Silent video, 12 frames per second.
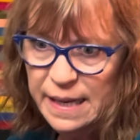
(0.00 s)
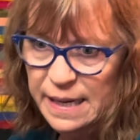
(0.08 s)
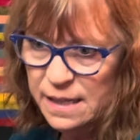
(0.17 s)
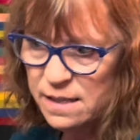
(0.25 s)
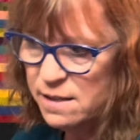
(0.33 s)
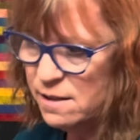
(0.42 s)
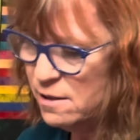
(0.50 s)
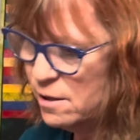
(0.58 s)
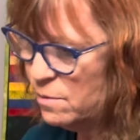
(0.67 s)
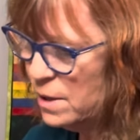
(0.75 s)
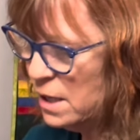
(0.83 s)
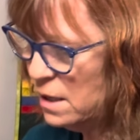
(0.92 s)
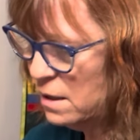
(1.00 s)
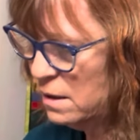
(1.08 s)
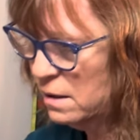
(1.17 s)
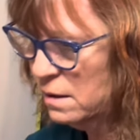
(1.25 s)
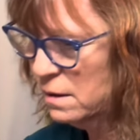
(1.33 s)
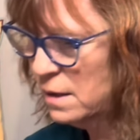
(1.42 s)
things this week.
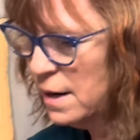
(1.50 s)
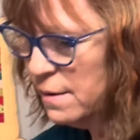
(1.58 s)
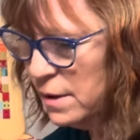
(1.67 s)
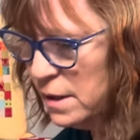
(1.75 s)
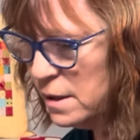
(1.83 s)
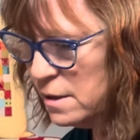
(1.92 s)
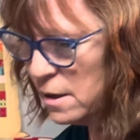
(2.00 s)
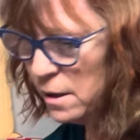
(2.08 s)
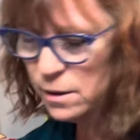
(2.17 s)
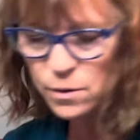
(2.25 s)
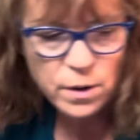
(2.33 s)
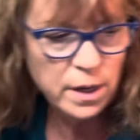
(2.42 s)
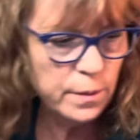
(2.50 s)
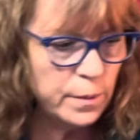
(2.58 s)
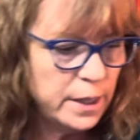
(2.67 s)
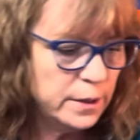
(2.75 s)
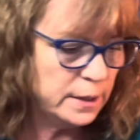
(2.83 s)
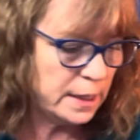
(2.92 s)
Everything's a little
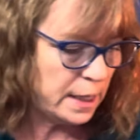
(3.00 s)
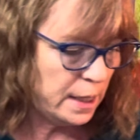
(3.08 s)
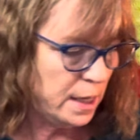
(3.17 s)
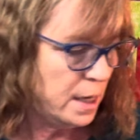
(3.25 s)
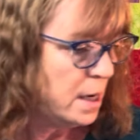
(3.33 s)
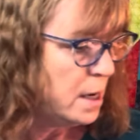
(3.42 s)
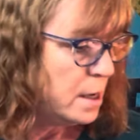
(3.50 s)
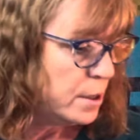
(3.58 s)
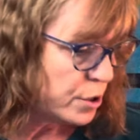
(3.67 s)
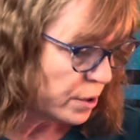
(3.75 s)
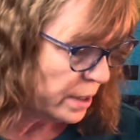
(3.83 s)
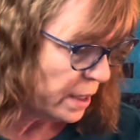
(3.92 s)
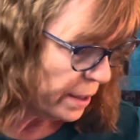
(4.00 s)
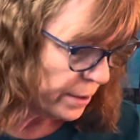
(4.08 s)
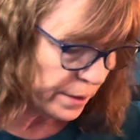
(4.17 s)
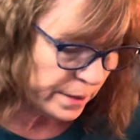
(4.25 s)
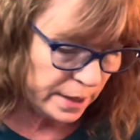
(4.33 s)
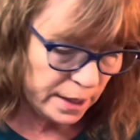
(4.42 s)
unwieldy. So the
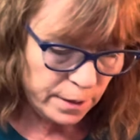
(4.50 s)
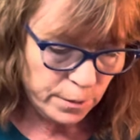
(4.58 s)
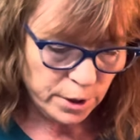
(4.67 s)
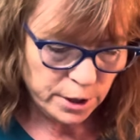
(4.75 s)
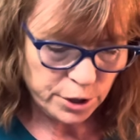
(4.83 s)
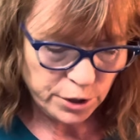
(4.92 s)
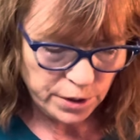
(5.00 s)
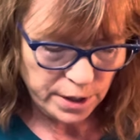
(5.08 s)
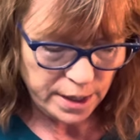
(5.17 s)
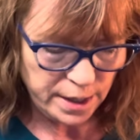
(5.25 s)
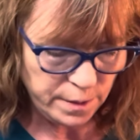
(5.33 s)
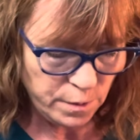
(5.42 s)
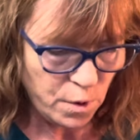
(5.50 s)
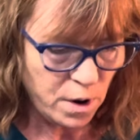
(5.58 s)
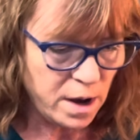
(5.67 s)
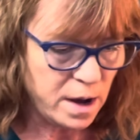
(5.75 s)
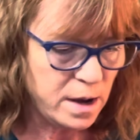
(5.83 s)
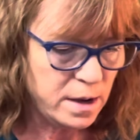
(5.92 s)
other thing I worked on
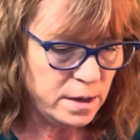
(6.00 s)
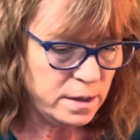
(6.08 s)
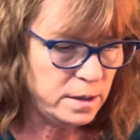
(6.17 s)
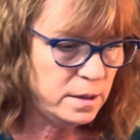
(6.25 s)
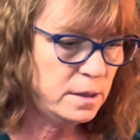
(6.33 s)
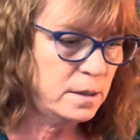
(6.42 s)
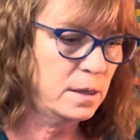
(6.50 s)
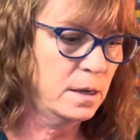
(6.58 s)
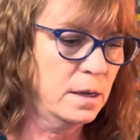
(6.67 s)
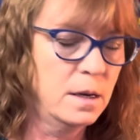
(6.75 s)
was